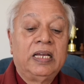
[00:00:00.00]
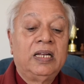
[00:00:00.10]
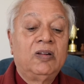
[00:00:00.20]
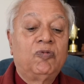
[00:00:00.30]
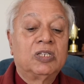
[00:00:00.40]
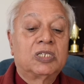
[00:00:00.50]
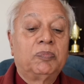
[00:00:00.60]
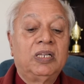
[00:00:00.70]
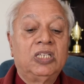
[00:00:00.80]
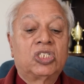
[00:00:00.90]

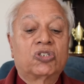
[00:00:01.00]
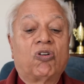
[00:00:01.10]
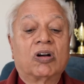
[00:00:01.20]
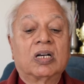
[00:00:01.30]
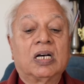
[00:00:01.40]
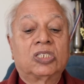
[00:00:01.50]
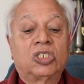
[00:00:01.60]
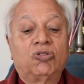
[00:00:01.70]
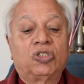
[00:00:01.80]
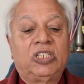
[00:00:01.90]
invisible strong
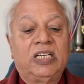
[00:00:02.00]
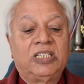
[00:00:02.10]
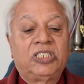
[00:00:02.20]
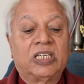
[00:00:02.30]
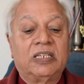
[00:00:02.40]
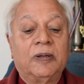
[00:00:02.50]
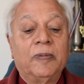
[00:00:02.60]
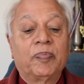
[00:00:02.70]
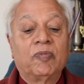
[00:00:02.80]
association